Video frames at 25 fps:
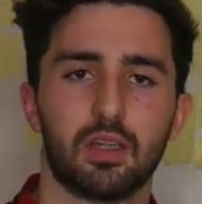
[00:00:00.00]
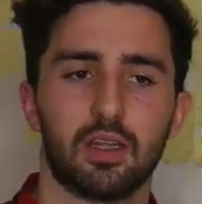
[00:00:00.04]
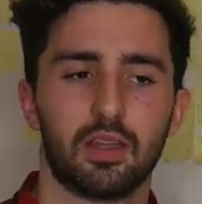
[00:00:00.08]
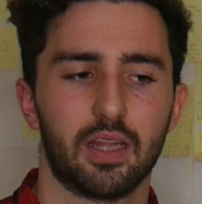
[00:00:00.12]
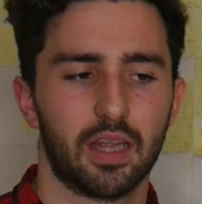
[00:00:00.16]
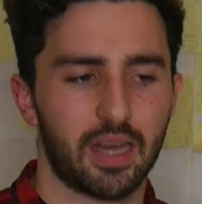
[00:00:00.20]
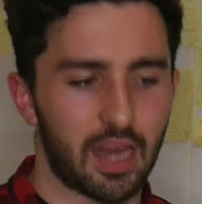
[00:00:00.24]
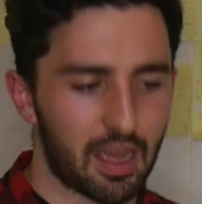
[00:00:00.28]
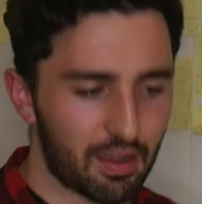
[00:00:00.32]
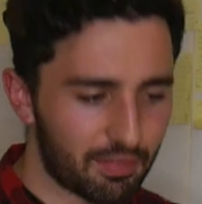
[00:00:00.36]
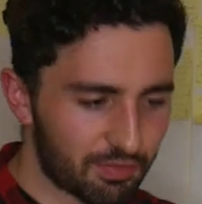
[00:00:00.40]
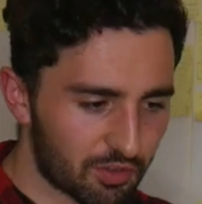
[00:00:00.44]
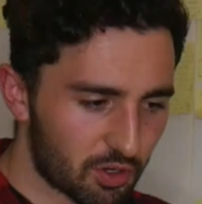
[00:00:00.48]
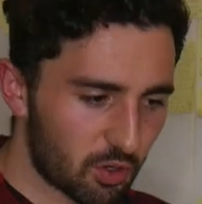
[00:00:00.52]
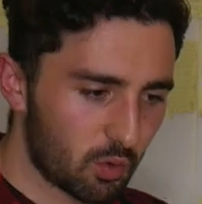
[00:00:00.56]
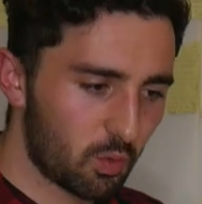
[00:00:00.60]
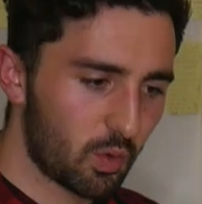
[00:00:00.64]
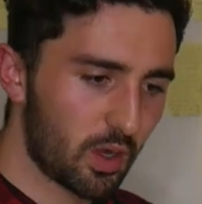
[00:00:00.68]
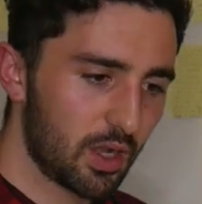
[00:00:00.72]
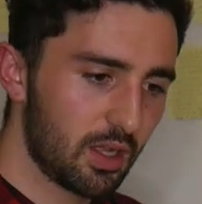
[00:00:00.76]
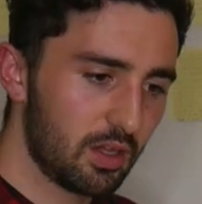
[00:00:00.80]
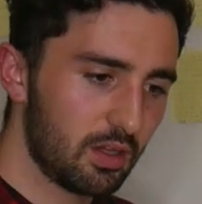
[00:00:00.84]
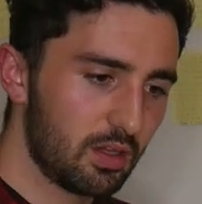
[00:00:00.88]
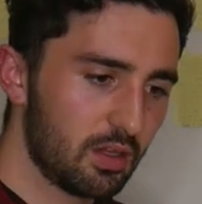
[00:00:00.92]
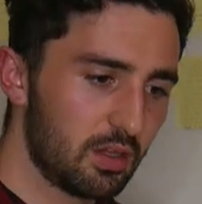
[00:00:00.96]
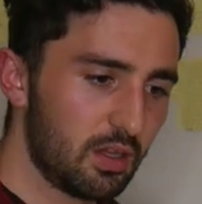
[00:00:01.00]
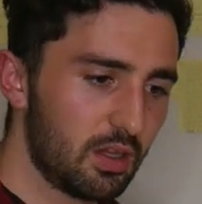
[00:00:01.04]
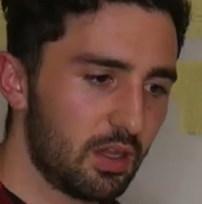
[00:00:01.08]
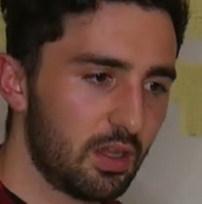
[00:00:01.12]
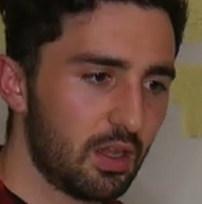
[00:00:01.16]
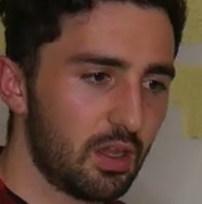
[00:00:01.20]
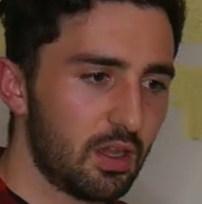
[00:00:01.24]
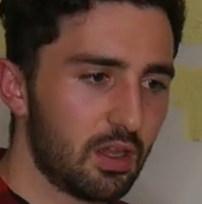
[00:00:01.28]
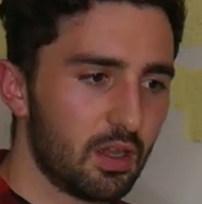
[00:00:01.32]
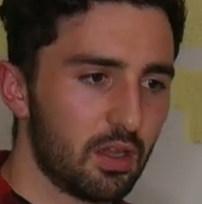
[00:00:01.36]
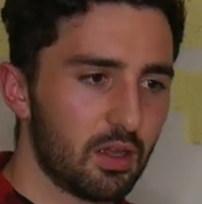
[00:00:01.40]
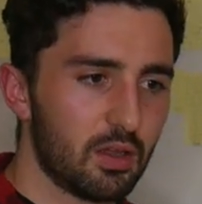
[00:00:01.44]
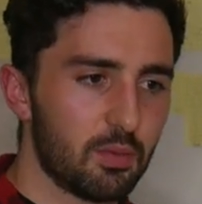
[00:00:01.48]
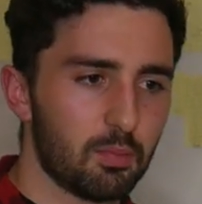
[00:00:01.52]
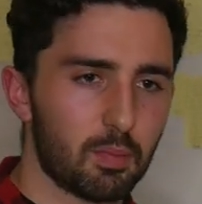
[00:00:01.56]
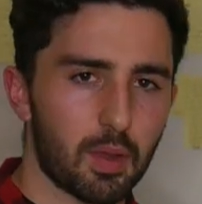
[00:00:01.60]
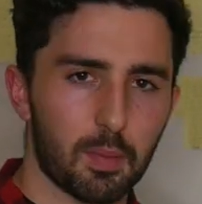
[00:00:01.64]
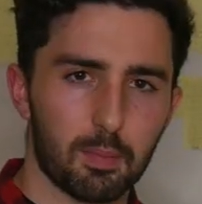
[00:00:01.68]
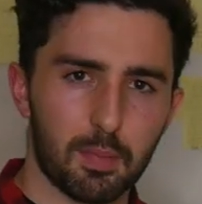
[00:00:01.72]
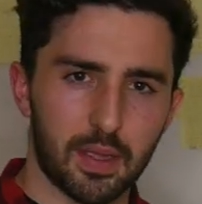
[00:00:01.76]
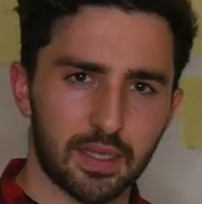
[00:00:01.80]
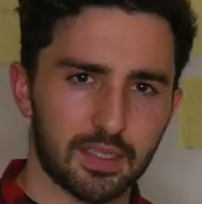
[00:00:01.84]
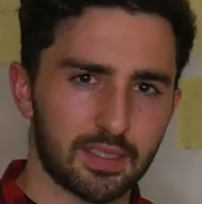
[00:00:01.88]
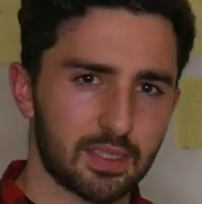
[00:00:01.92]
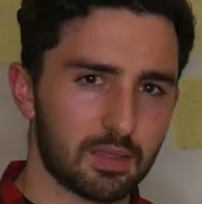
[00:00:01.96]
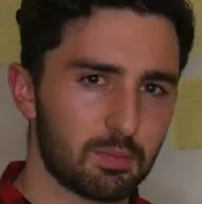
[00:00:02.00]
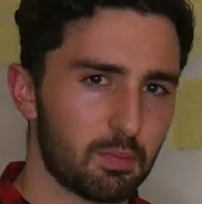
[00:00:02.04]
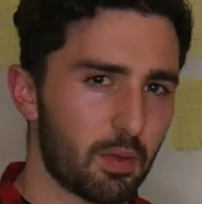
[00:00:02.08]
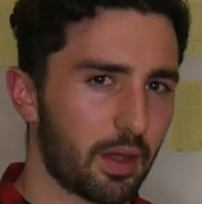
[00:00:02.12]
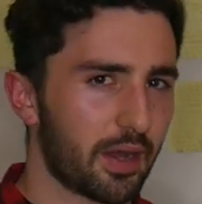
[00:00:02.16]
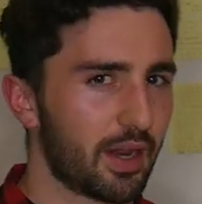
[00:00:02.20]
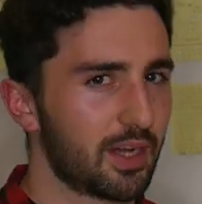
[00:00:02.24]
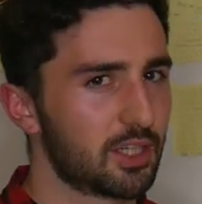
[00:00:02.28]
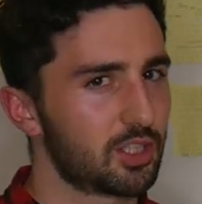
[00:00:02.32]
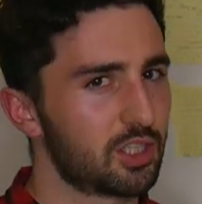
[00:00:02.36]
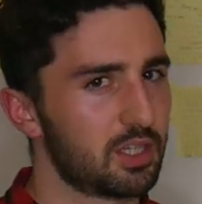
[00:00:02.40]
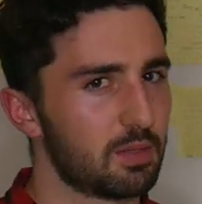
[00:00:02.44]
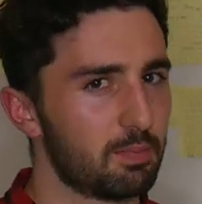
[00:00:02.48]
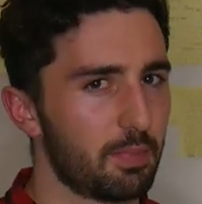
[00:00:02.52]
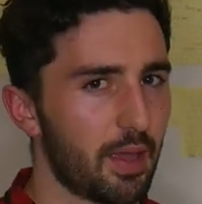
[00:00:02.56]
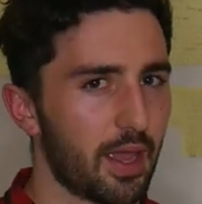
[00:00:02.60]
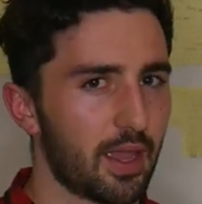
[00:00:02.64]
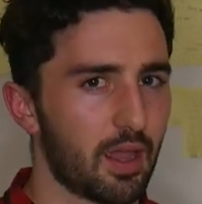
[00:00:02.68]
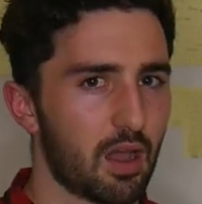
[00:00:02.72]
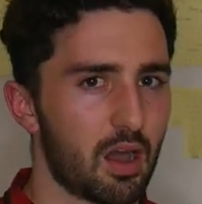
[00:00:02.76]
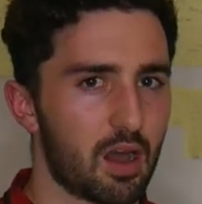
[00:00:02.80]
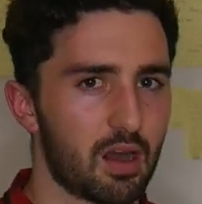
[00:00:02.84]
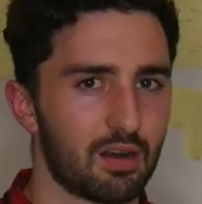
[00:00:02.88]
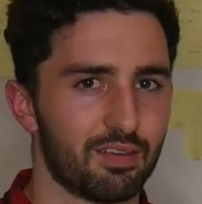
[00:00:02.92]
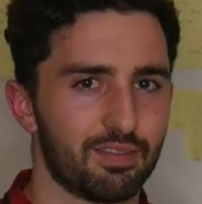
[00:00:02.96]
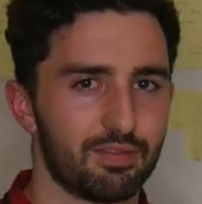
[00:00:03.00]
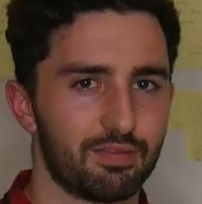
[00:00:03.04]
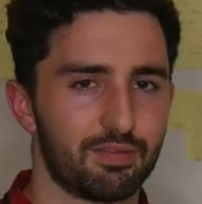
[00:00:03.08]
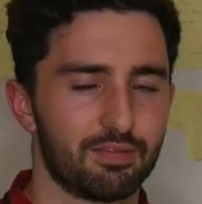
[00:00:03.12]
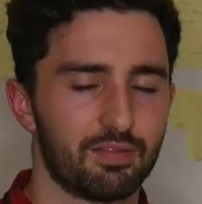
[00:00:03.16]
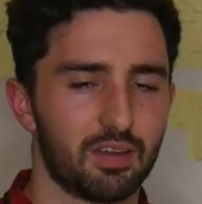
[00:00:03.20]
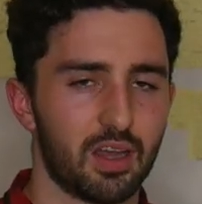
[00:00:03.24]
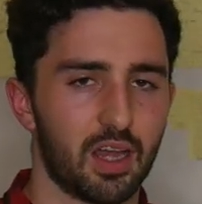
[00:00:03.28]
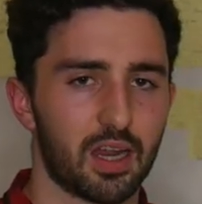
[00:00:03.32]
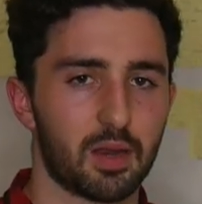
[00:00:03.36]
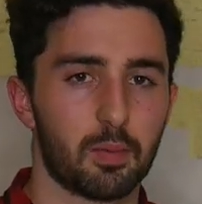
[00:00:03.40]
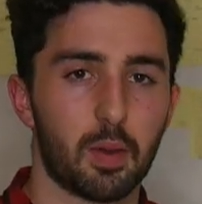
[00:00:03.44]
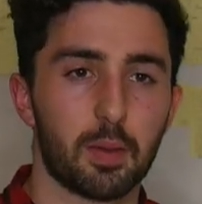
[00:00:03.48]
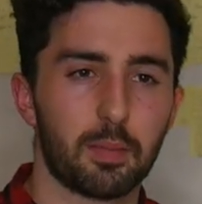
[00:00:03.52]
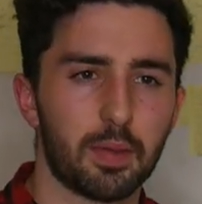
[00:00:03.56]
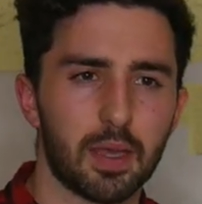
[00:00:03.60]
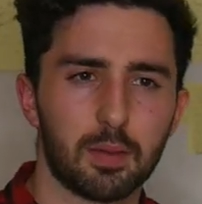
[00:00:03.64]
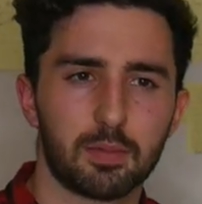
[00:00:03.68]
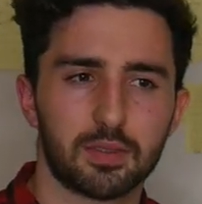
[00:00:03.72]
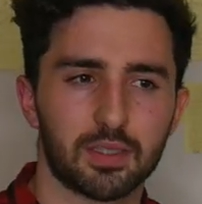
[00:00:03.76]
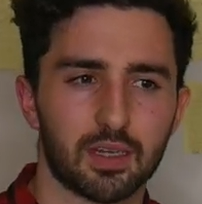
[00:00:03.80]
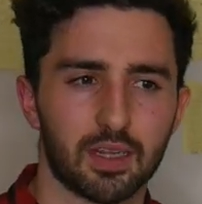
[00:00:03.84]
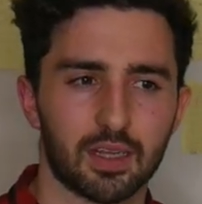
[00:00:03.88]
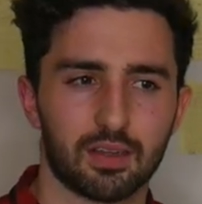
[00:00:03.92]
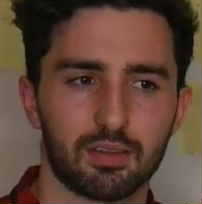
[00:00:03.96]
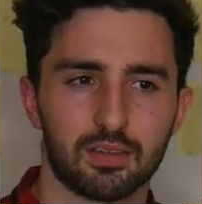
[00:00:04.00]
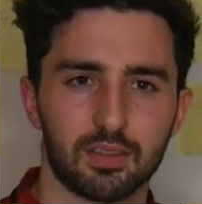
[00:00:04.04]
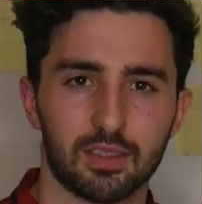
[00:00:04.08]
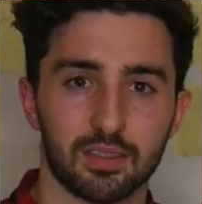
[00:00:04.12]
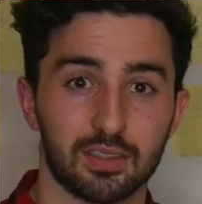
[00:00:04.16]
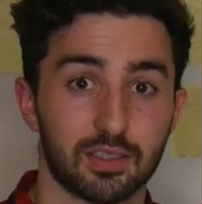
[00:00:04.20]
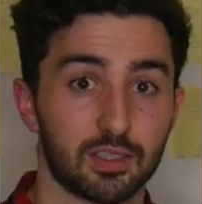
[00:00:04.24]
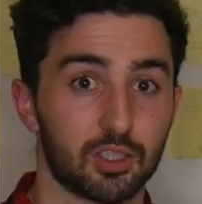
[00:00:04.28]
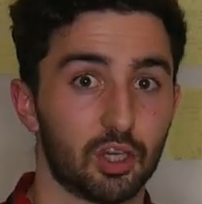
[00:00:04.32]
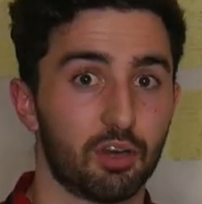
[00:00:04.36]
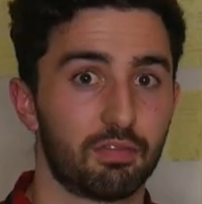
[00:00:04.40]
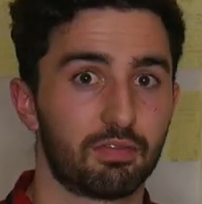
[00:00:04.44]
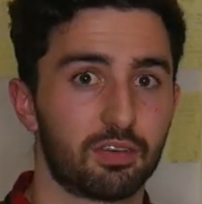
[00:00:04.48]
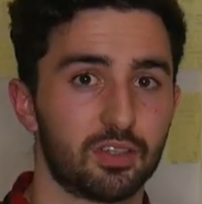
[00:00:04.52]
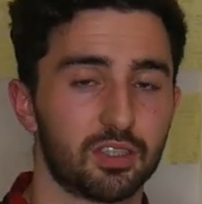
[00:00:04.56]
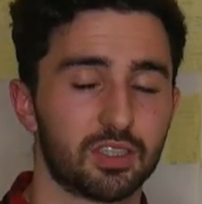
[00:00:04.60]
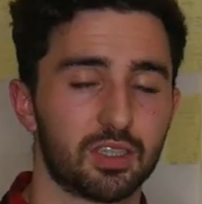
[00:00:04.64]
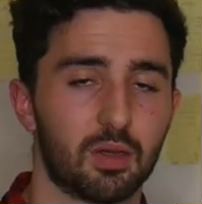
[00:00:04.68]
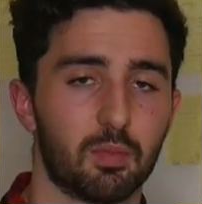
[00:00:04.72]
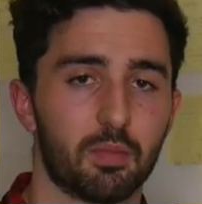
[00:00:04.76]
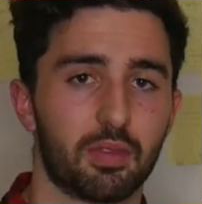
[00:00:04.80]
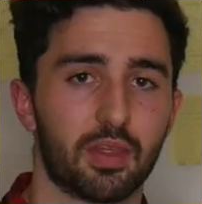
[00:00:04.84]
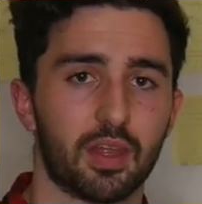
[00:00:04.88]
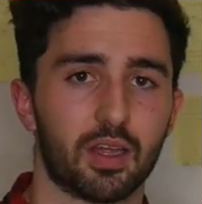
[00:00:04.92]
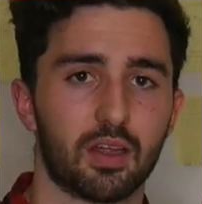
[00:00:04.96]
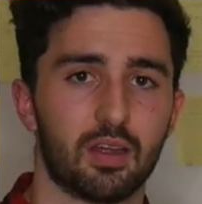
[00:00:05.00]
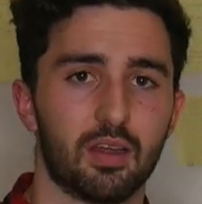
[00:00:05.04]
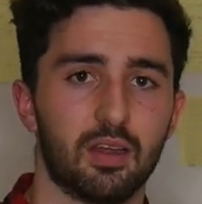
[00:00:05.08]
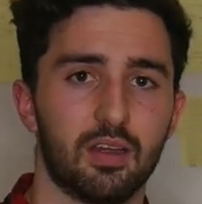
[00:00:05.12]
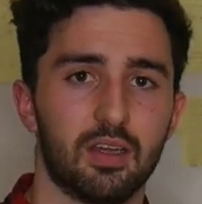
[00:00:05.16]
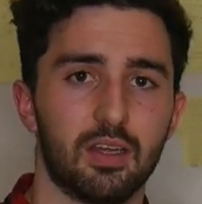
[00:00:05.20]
And then after a while, my messing might actually pay off and I might be able to like discover something.